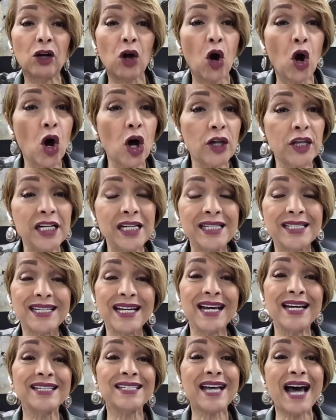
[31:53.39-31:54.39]
All these
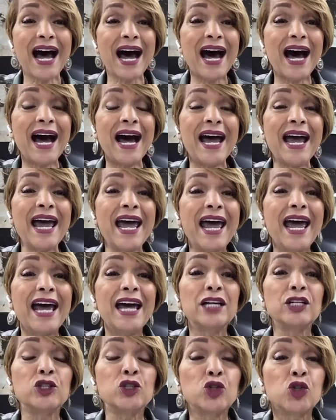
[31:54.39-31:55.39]
things I had